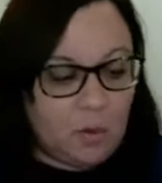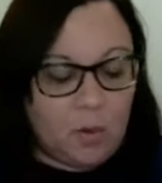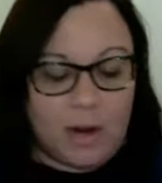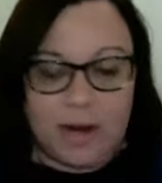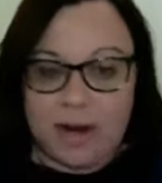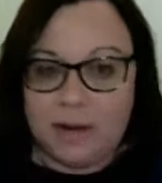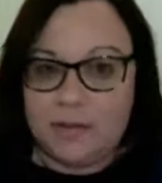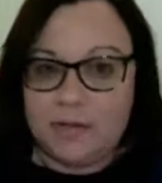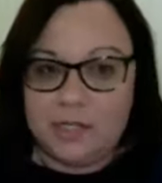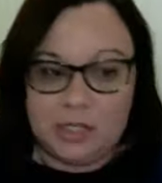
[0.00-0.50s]
What
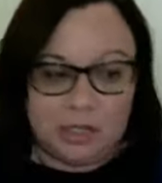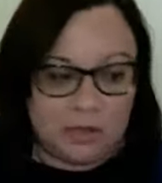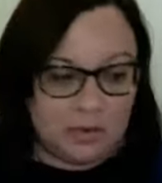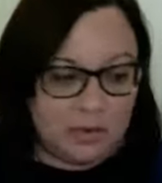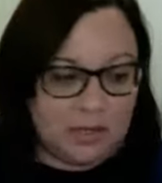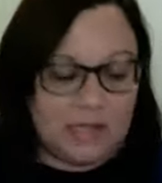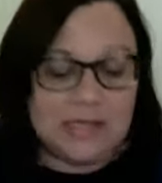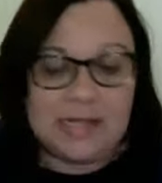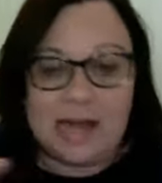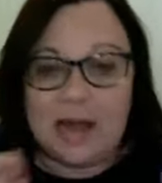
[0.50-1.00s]
I would do
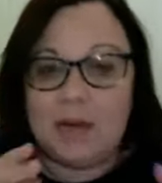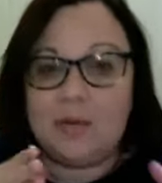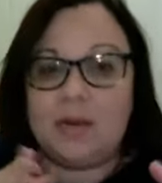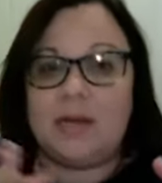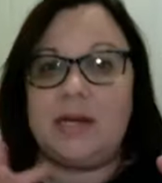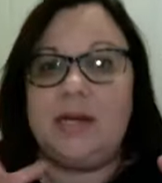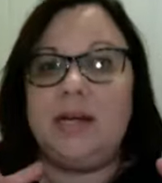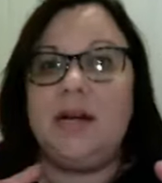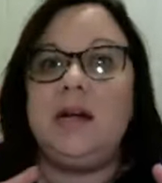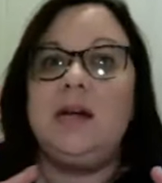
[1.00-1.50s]
is I
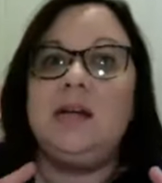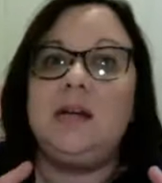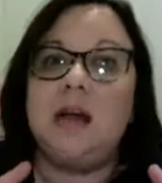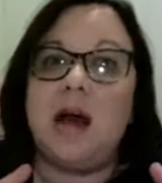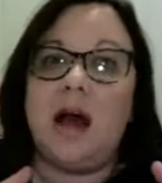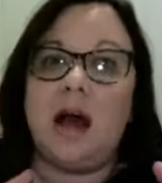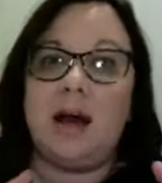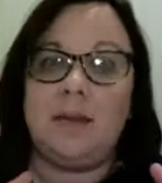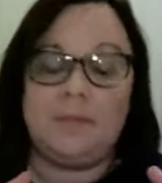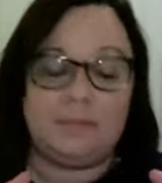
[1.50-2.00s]
would
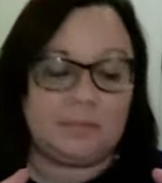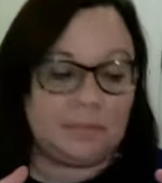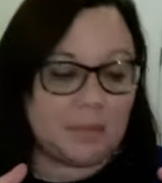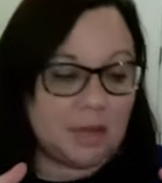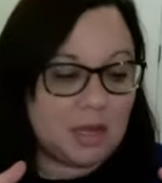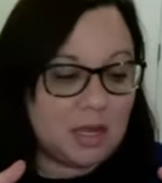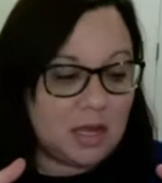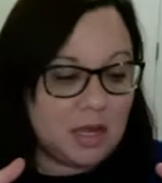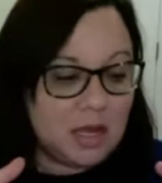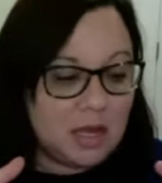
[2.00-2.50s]
um,
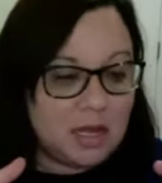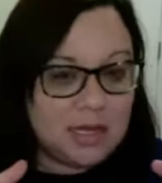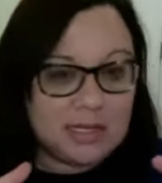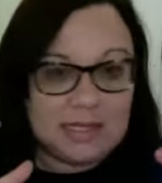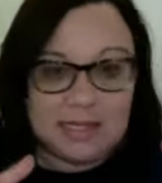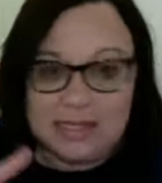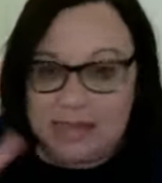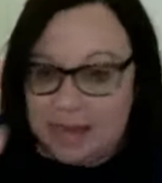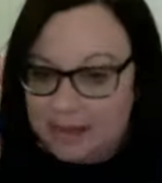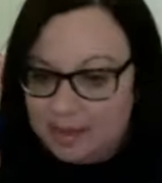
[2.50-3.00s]

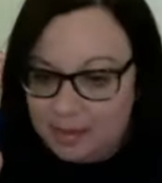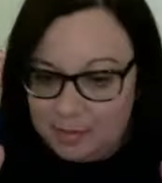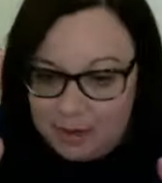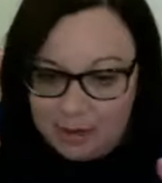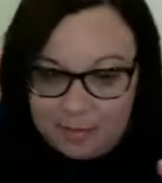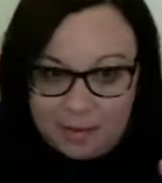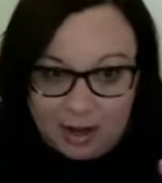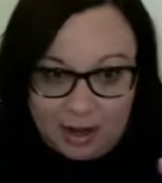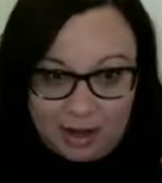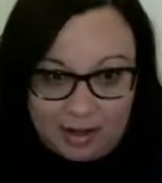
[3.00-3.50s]
set them
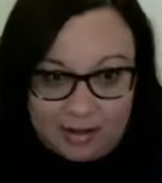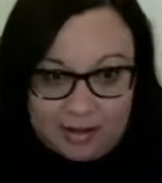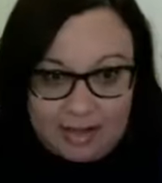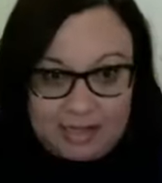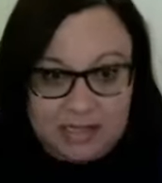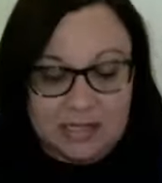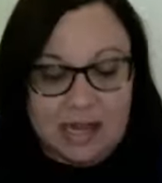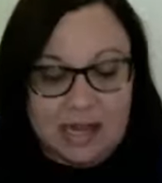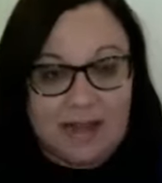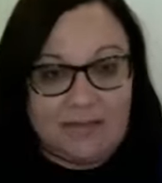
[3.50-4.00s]
up on
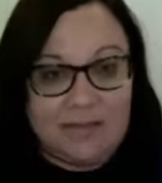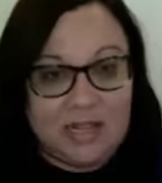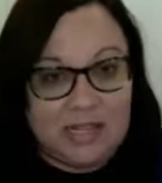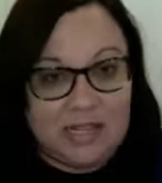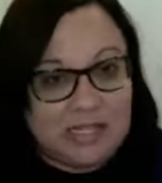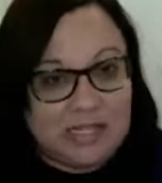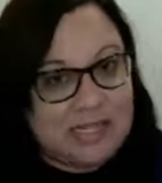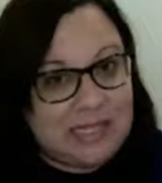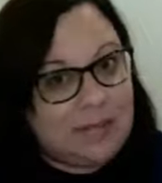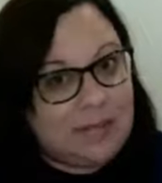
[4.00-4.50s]
these. I have
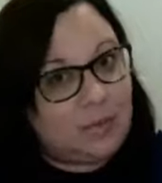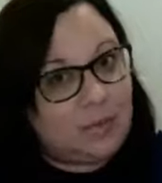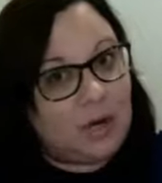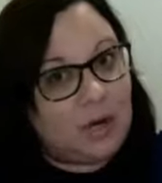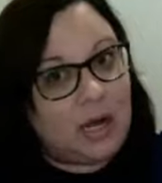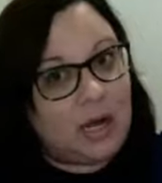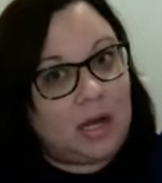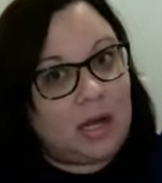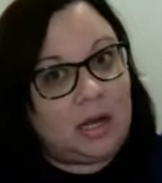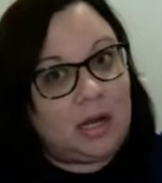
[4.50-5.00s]
these
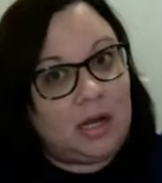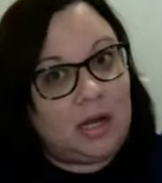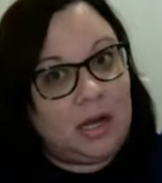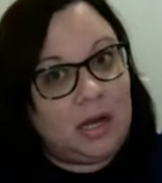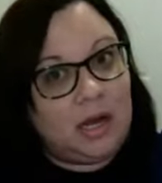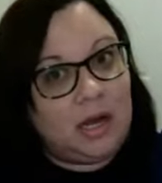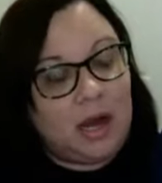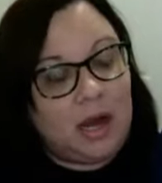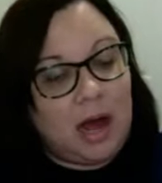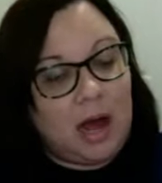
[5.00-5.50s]
zebra
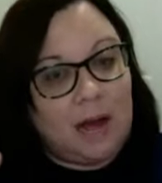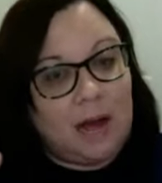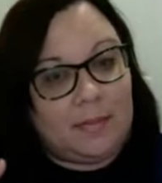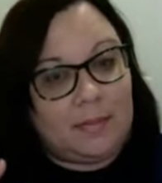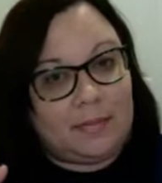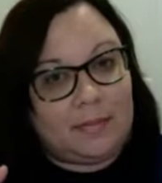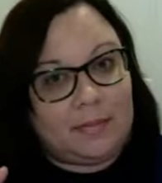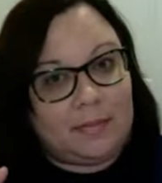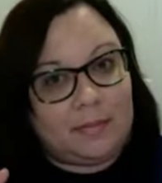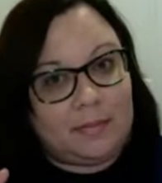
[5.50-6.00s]

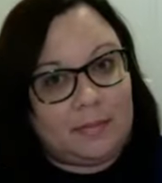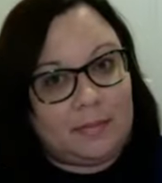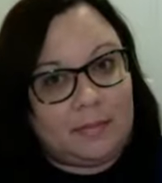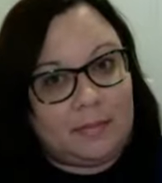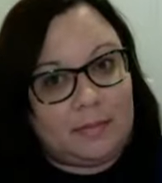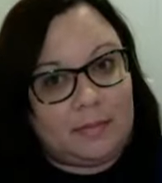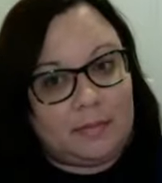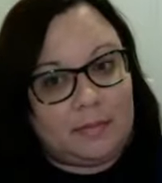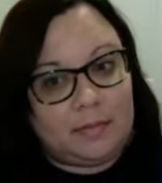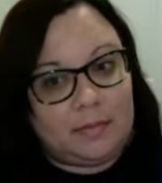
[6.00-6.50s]
um,
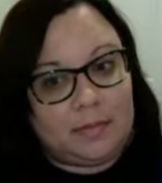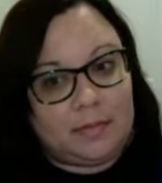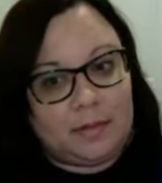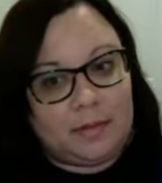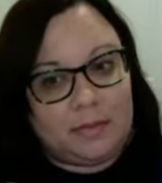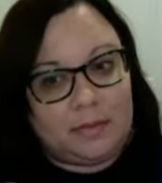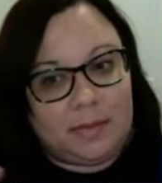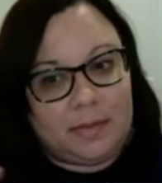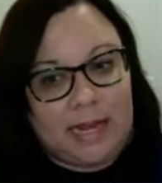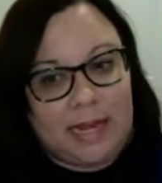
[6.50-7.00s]

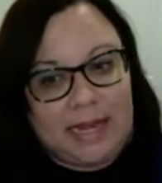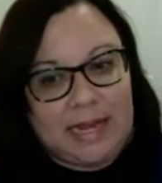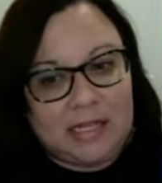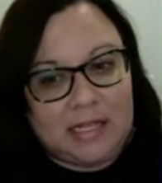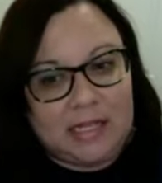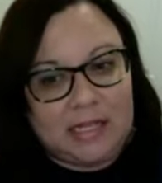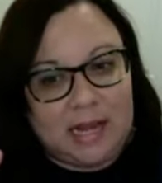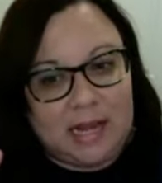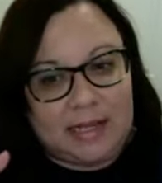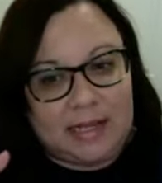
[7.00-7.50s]

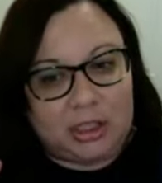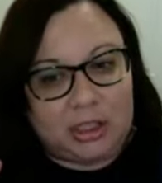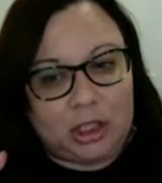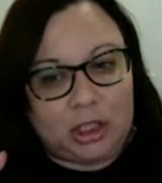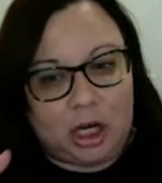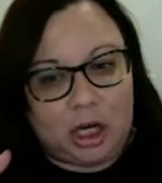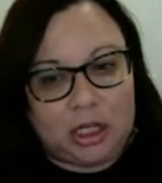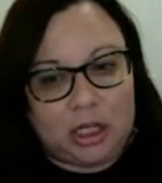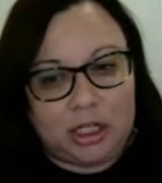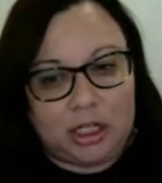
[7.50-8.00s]
plates, like
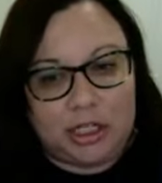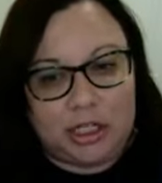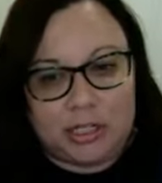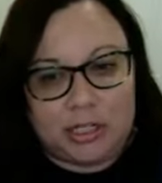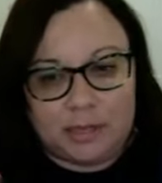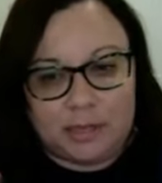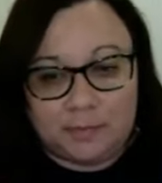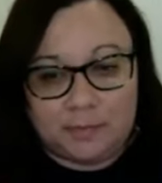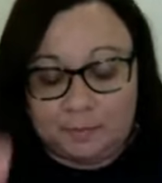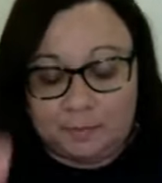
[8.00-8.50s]

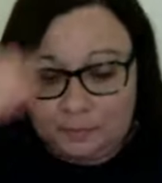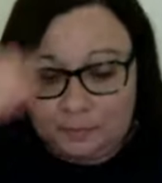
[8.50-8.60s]
chargers.